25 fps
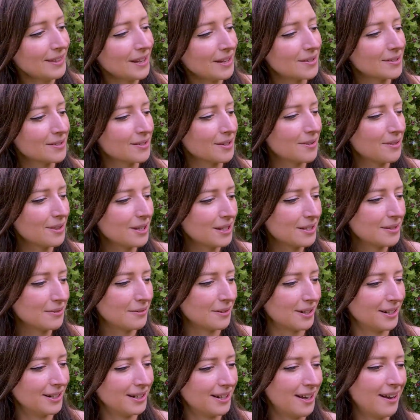So this
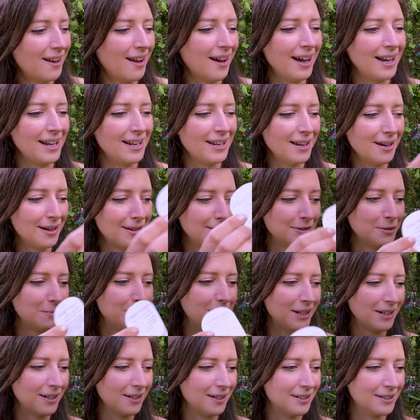one I loved
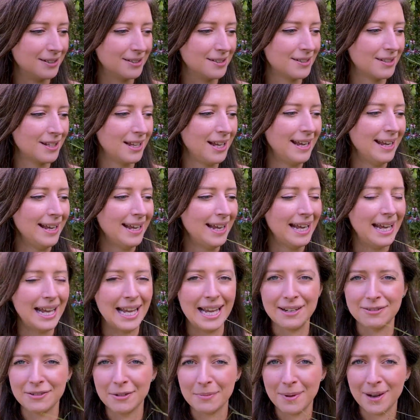because
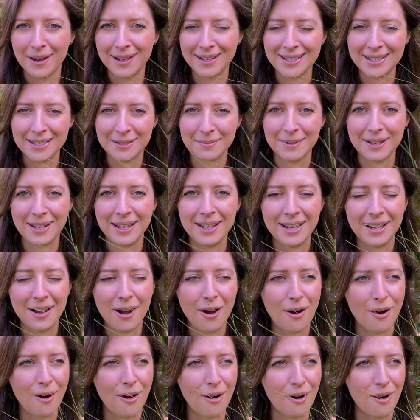it reminds me
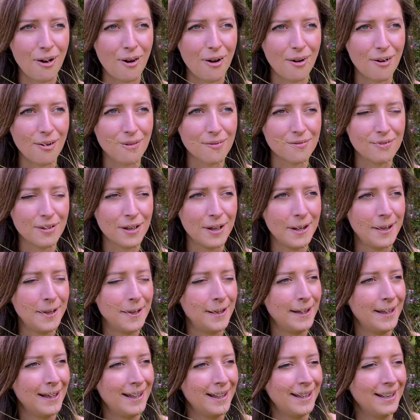of,
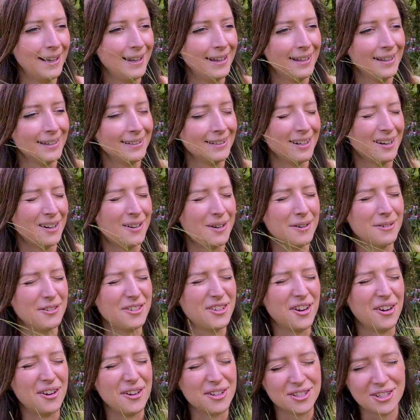oh
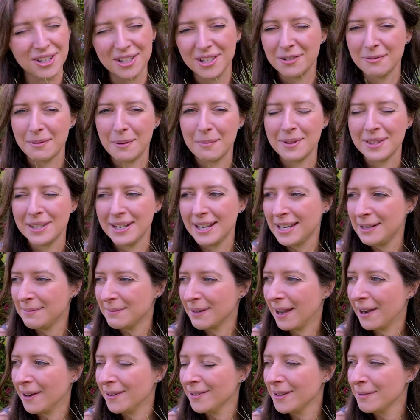gosh, I don't remember the name
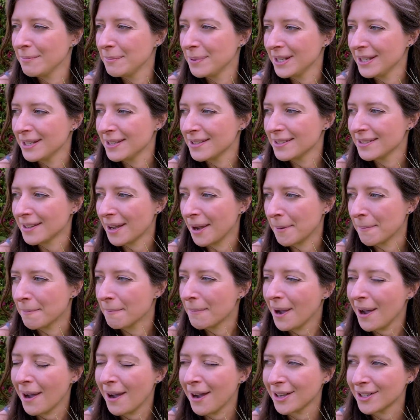now, but it's
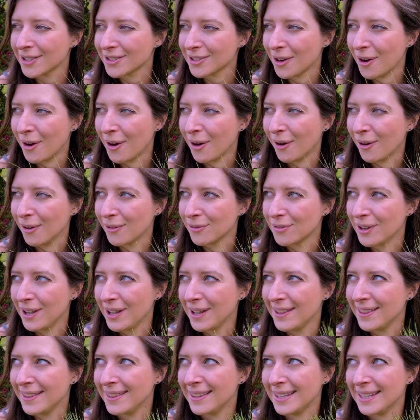part of
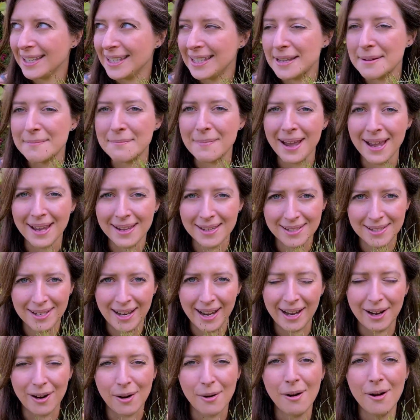the mare's
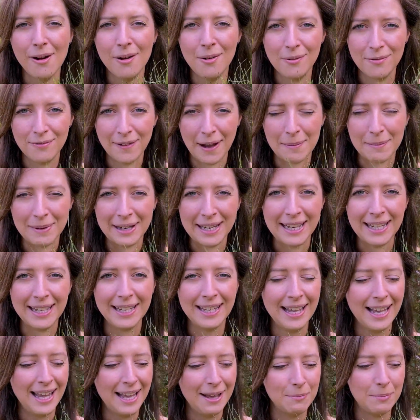tail family,
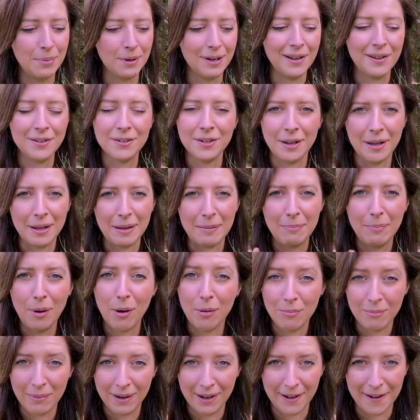but it's a
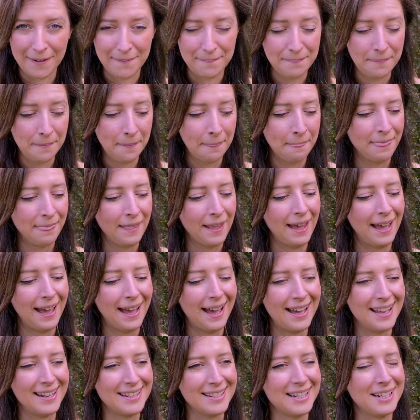pond plant,
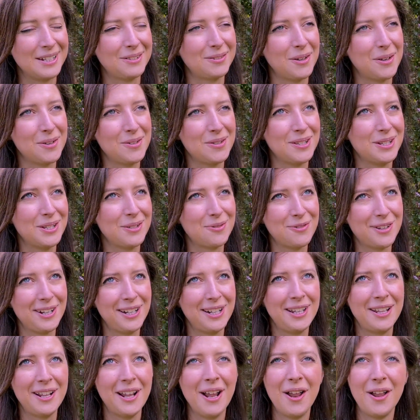and it grows these
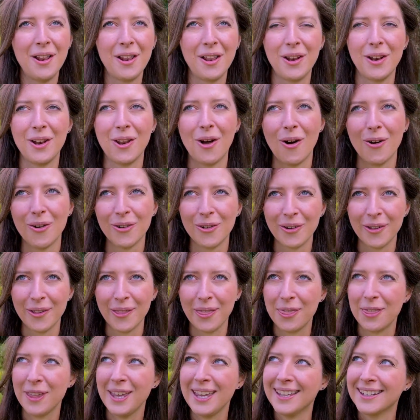really long,
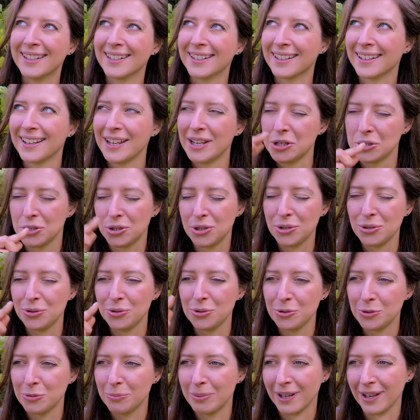thin,
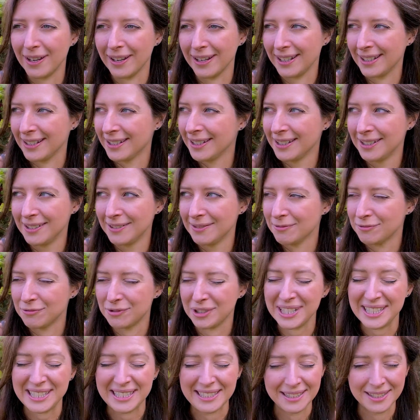tube-like
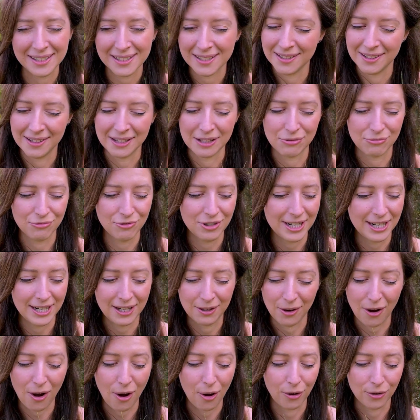reeds. It's really
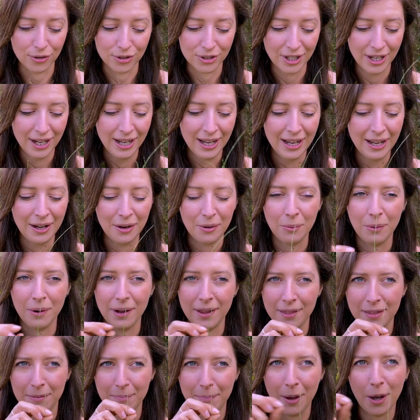odd,
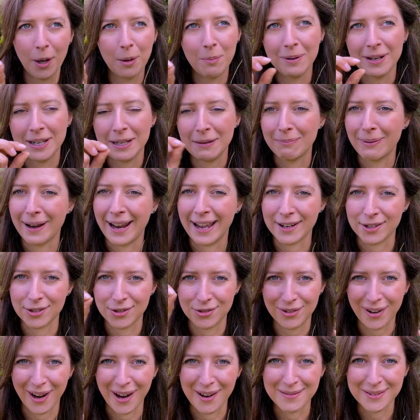with purpley black
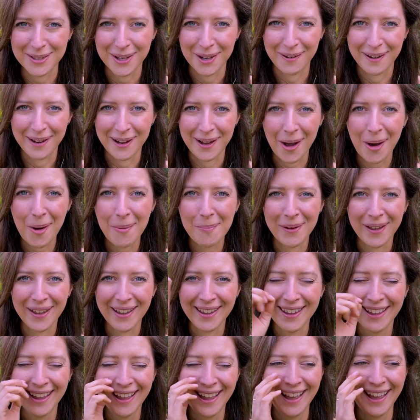stripes going up
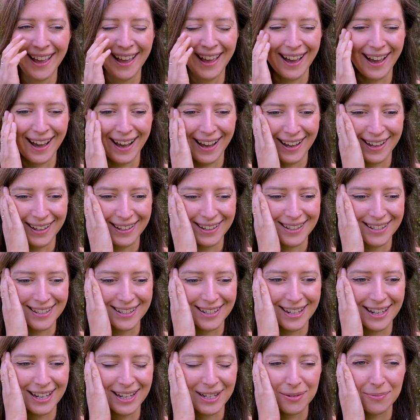it, and
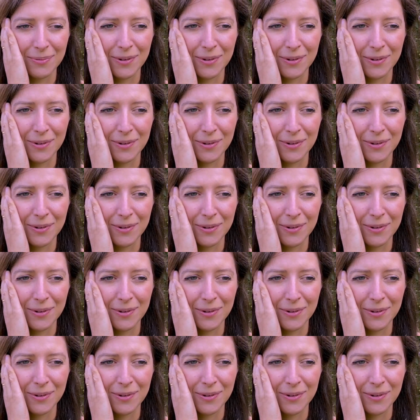it's